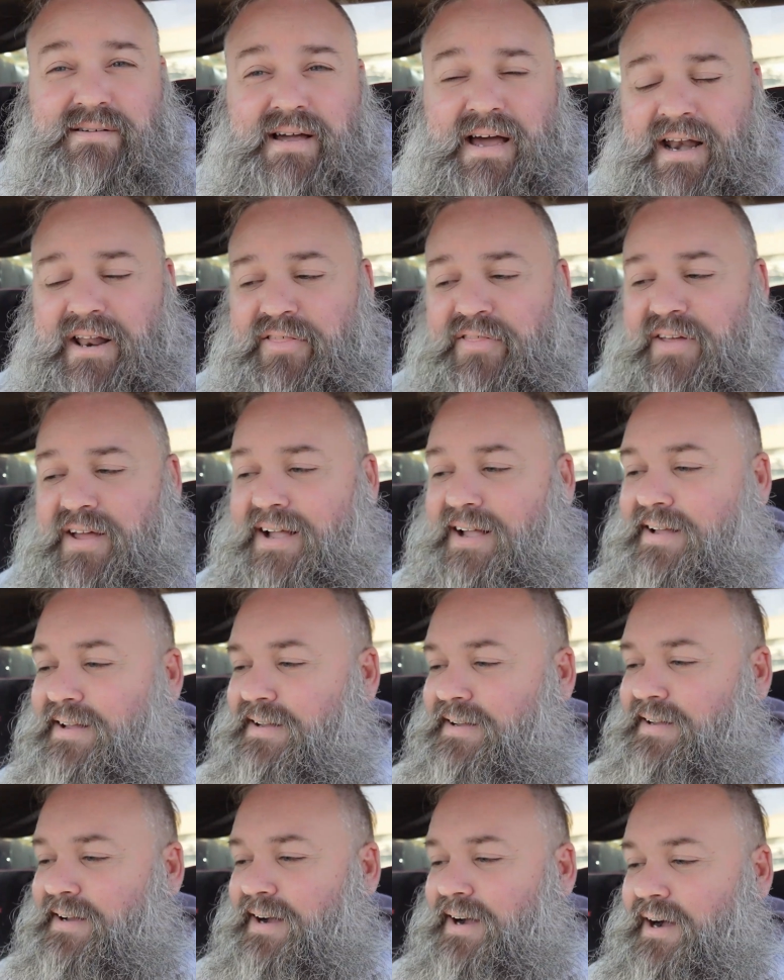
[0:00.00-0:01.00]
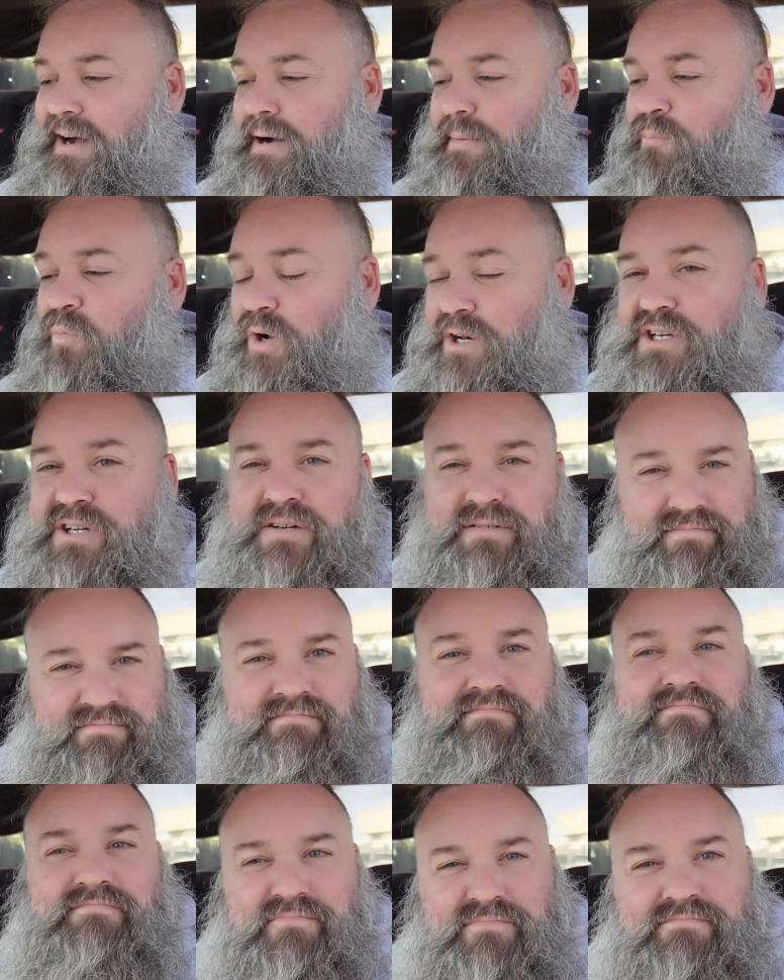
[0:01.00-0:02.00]
kind of thing, which,
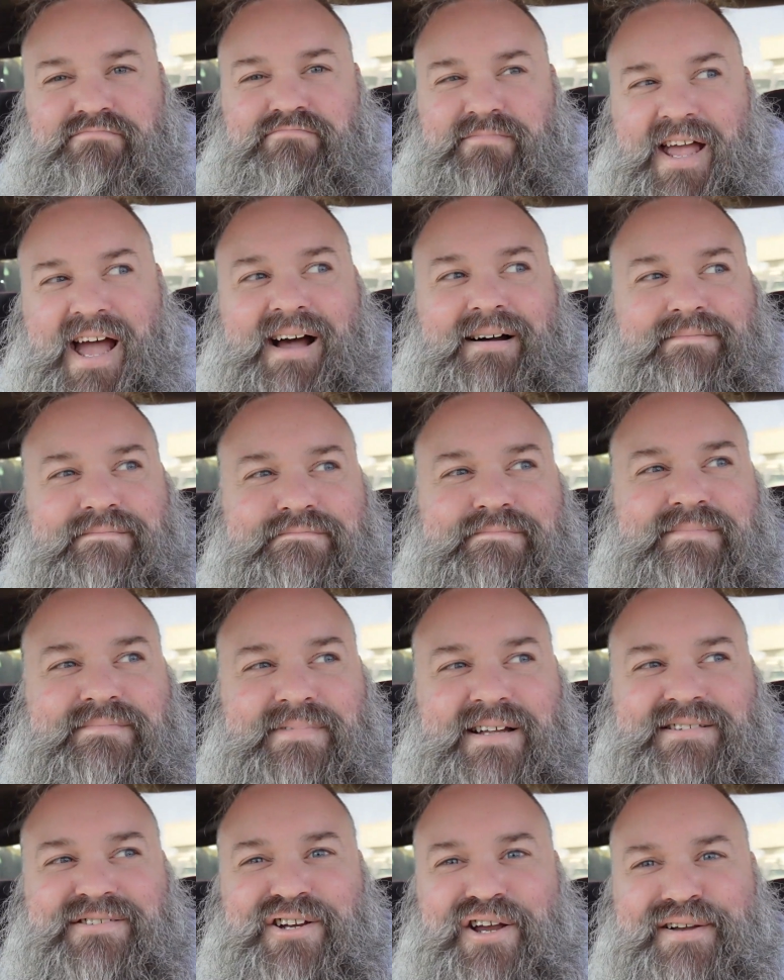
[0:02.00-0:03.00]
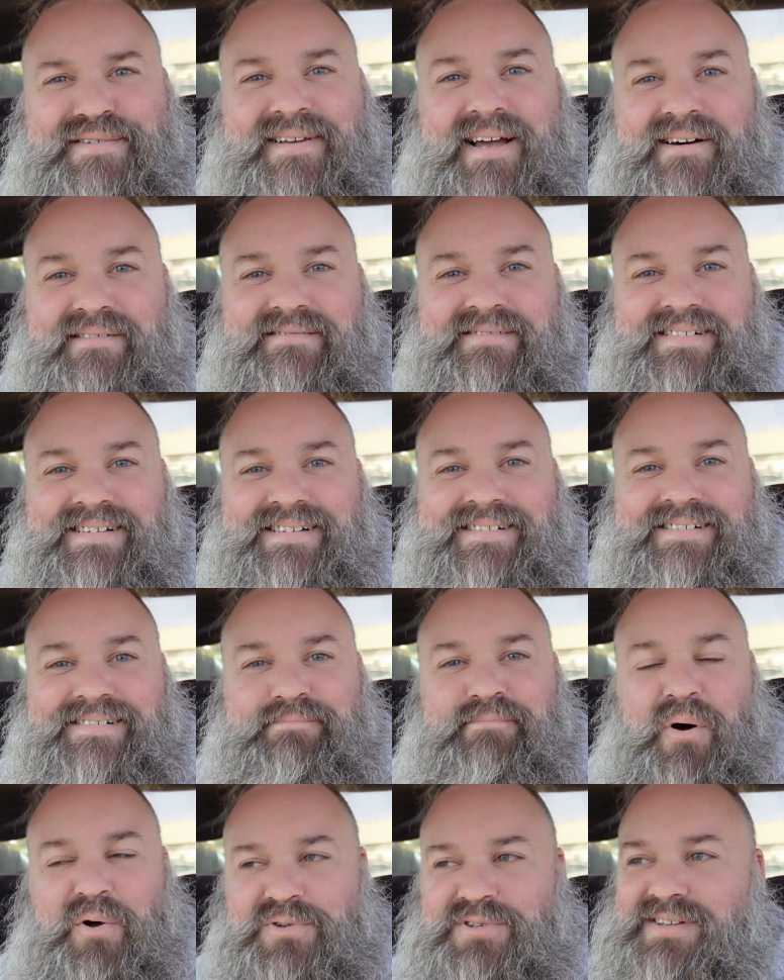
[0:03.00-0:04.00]
yeah, that checks out.
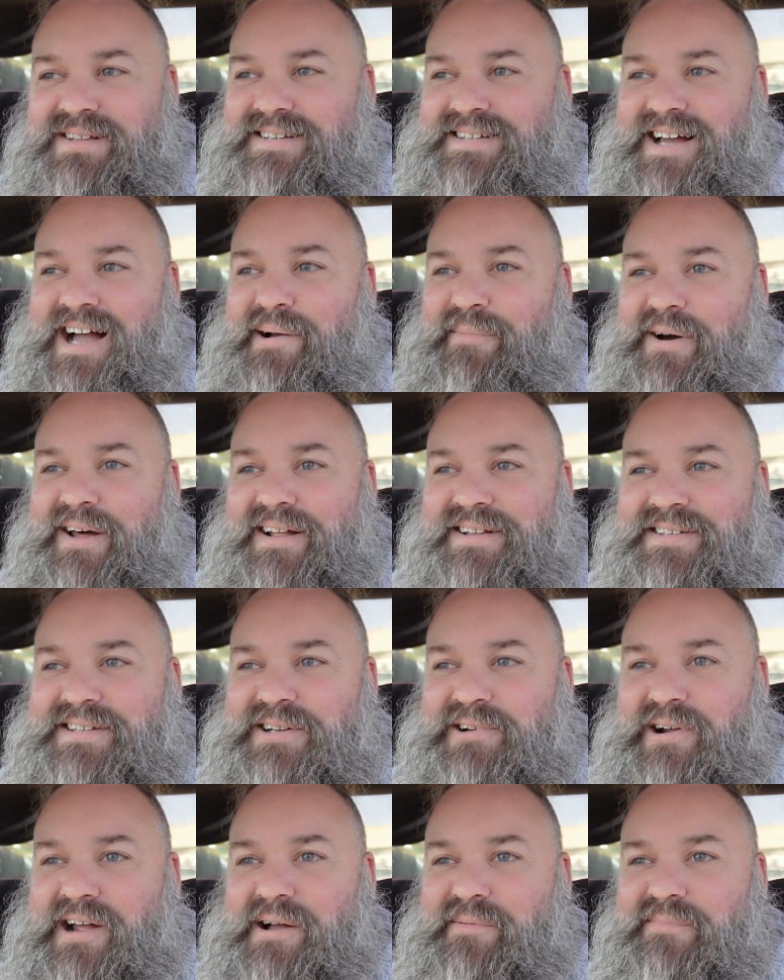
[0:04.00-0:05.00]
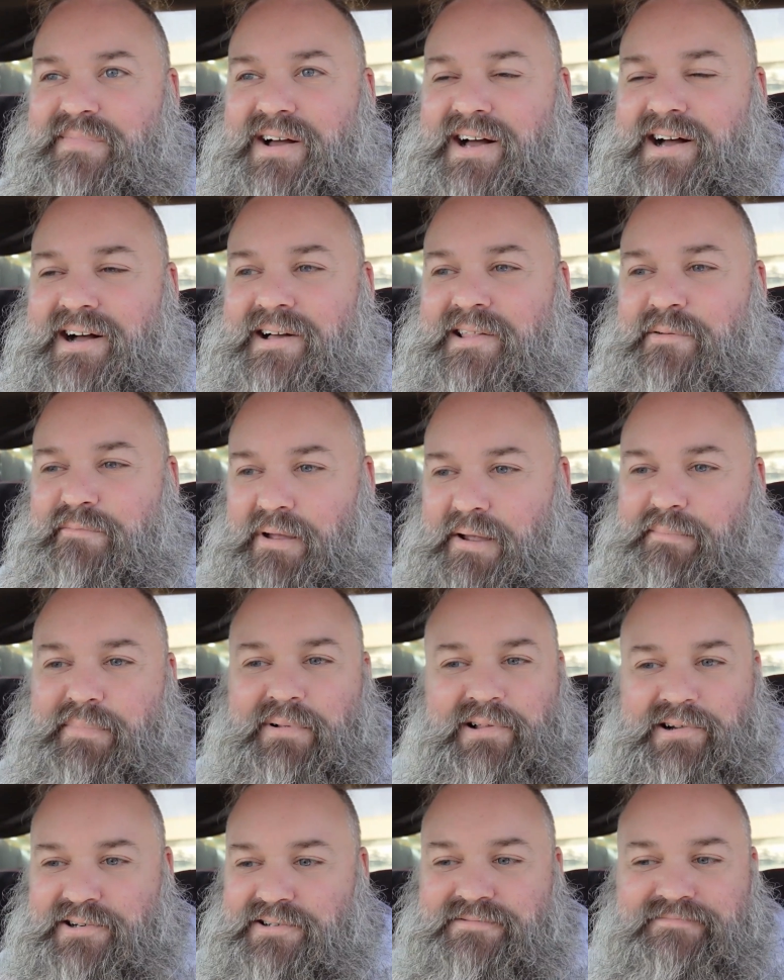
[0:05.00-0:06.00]
Most of the time on Instagram, the
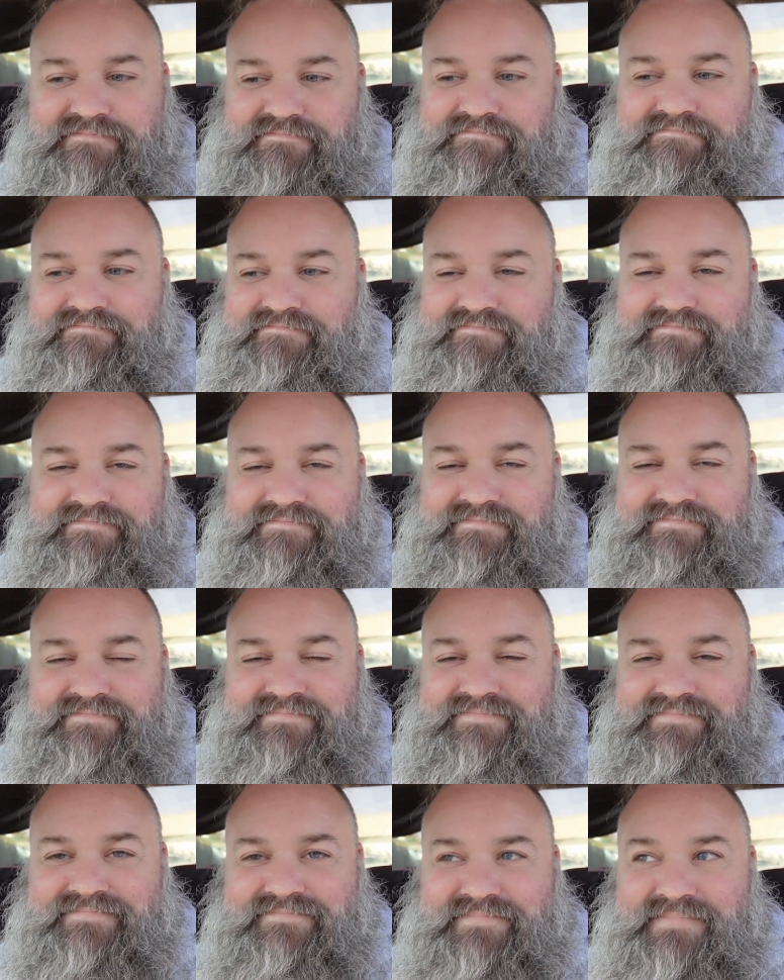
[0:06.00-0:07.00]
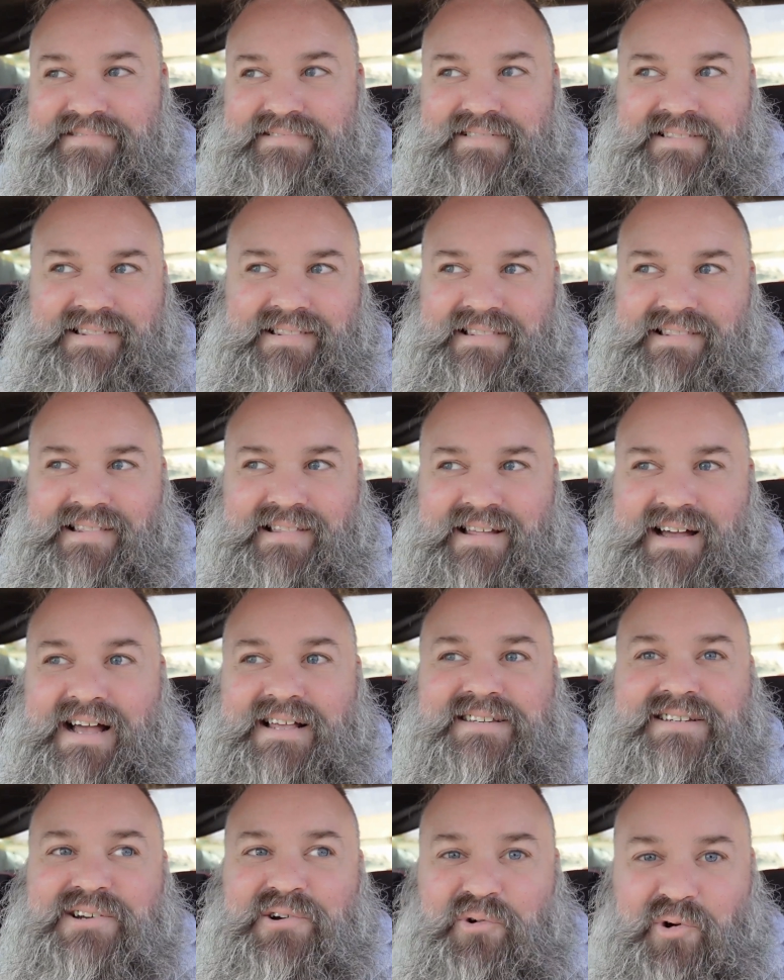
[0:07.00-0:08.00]
people are
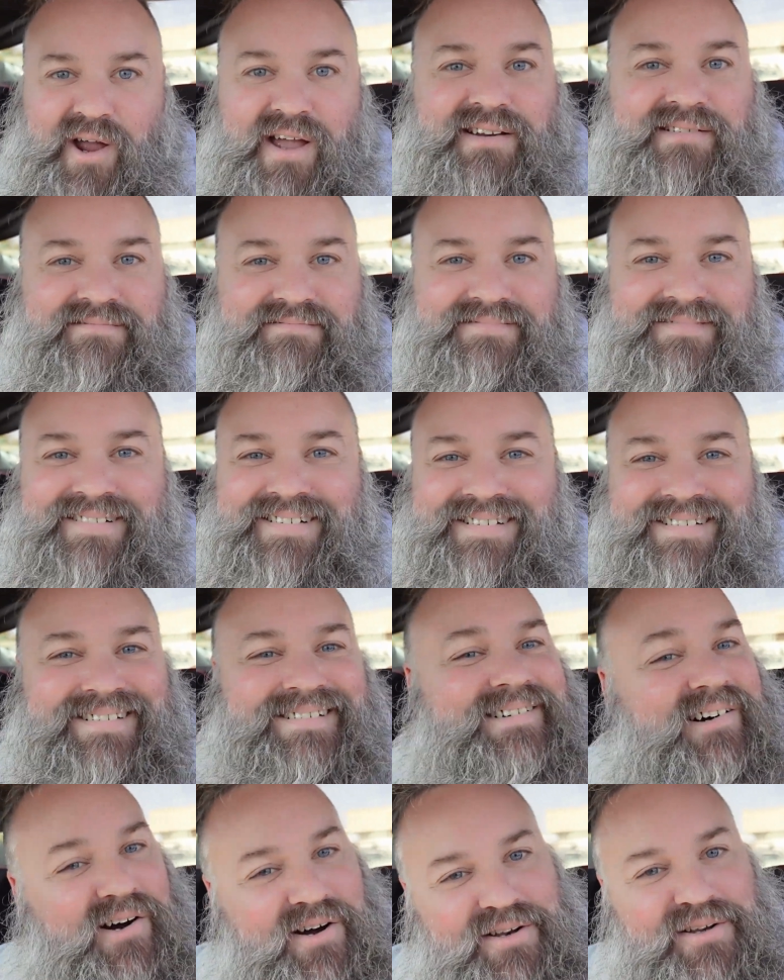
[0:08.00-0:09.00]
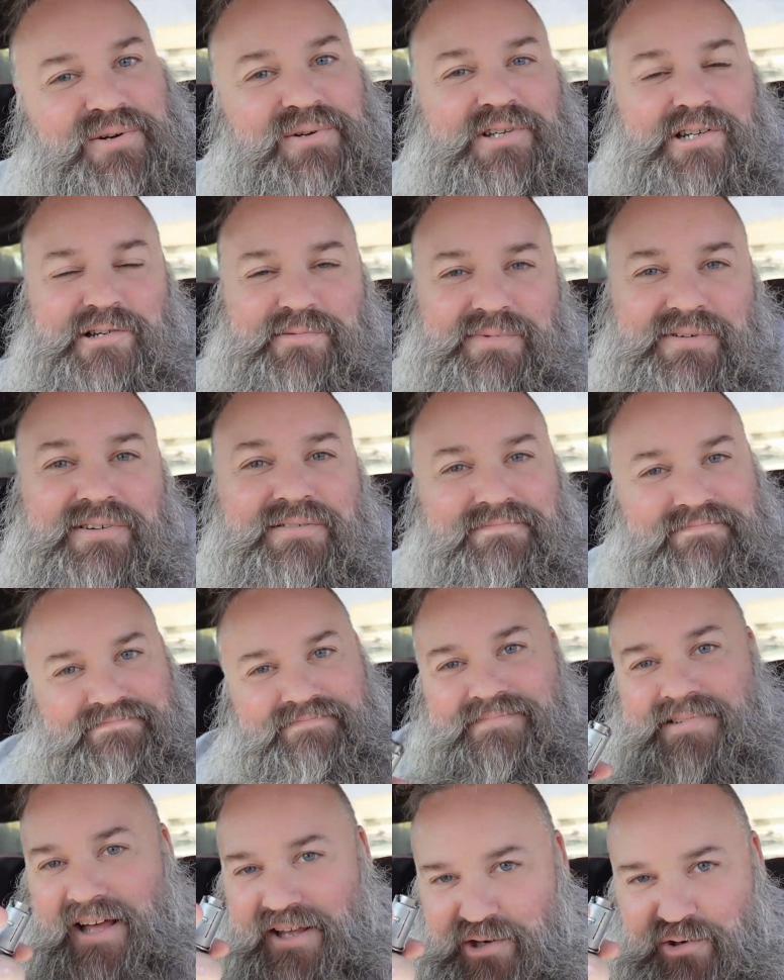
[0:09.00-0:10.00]
less great. On YouTube,
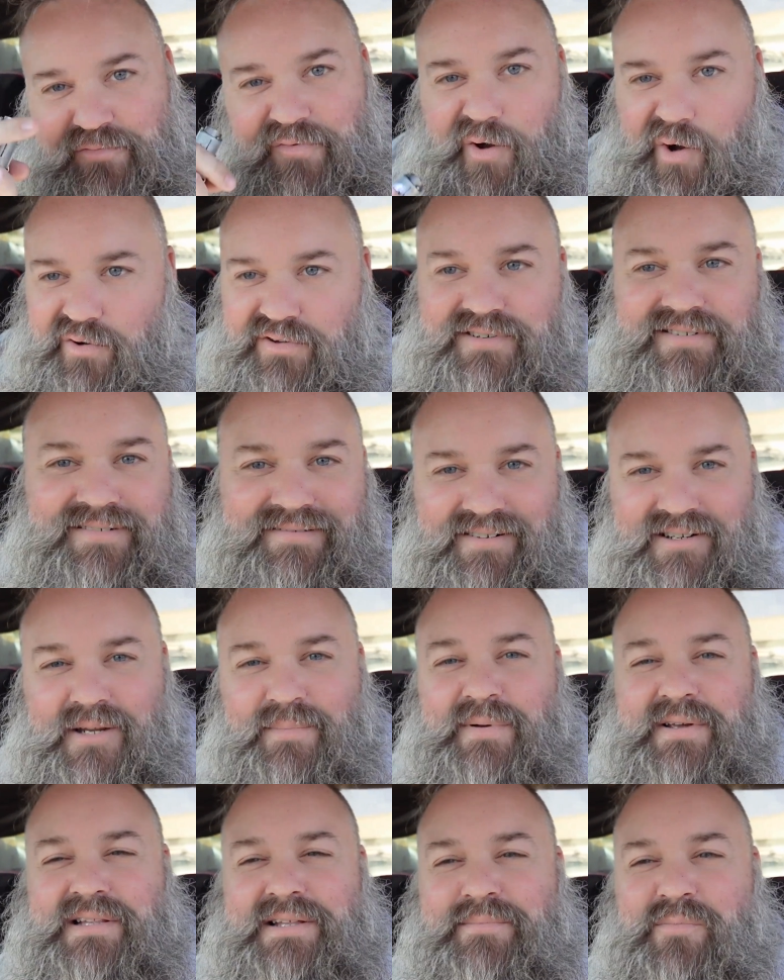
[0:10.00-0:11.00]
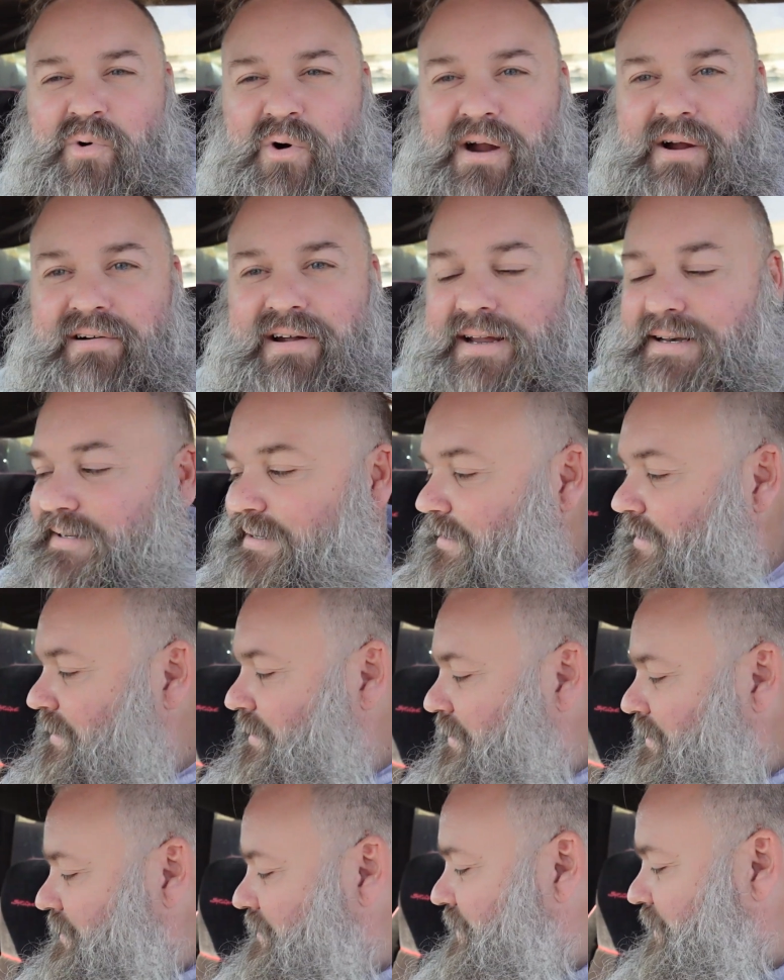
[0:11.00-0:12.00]
like you folks, are typically more great.
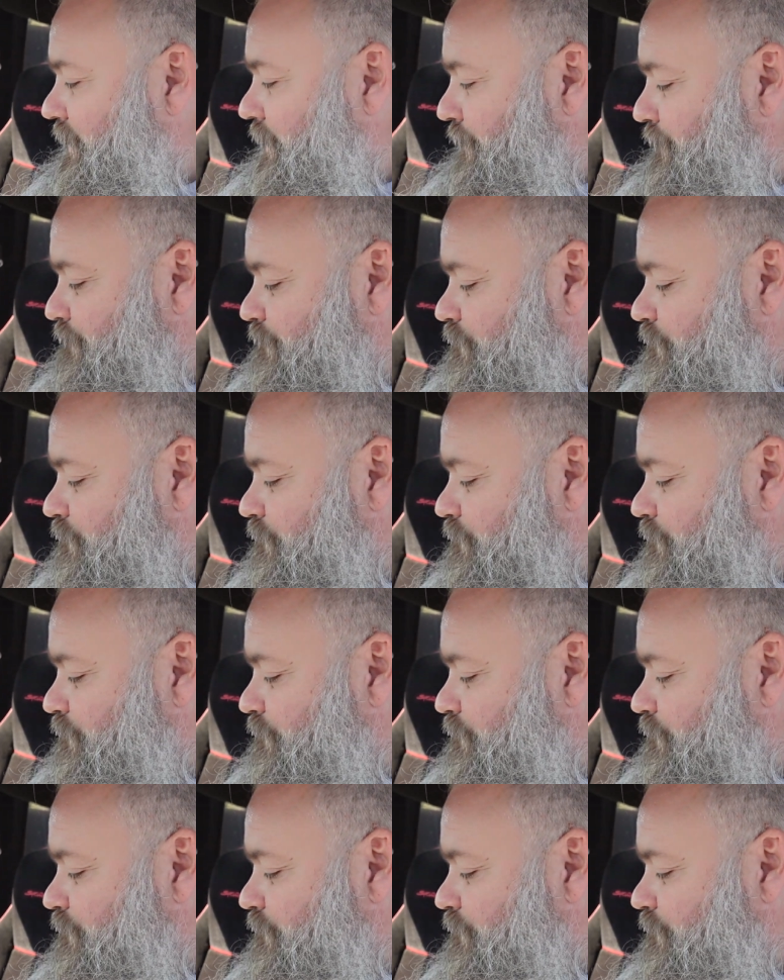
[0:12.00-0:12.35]
So,